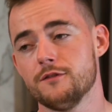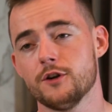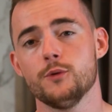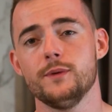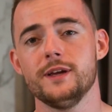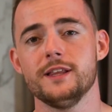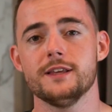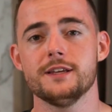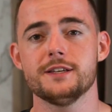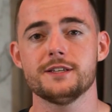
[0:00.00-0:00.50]

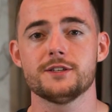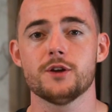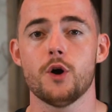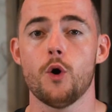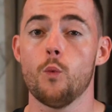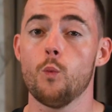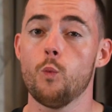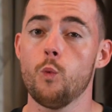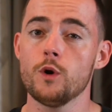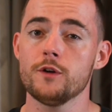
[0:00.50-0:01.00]
Following this,
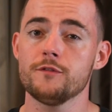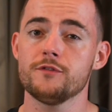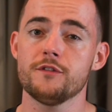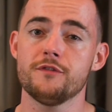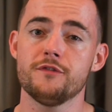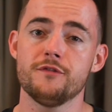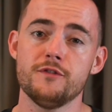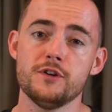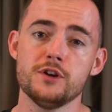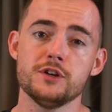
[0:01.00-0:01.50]
one of
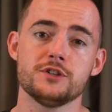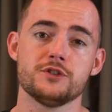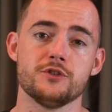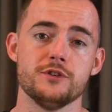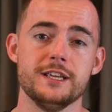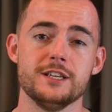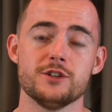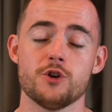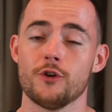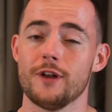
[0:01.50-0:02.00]
the first
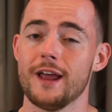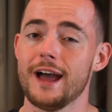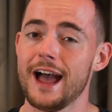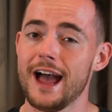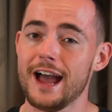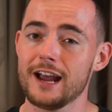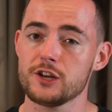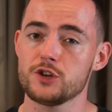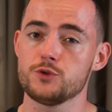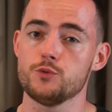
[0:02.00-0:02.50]
studies on
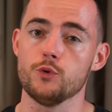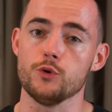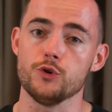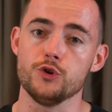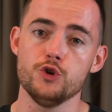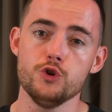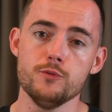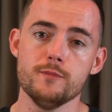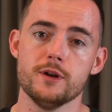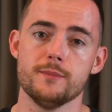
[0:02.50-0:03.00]
actual
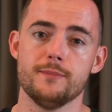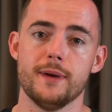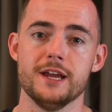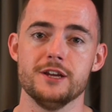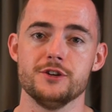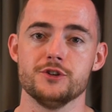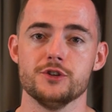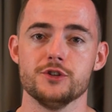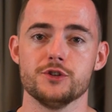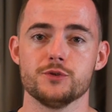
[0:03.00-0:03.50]
human
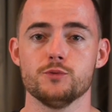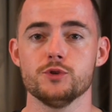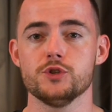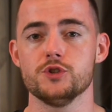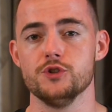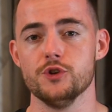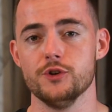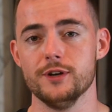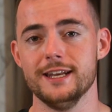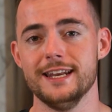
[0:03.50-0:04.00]
patients
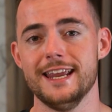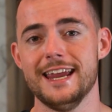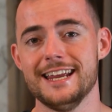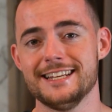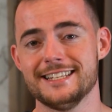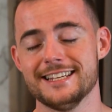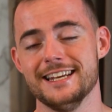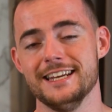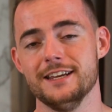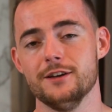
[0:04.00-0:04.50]
was done in
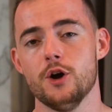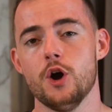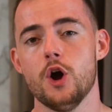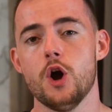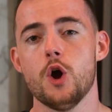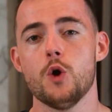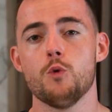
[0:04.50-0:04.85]
Italy,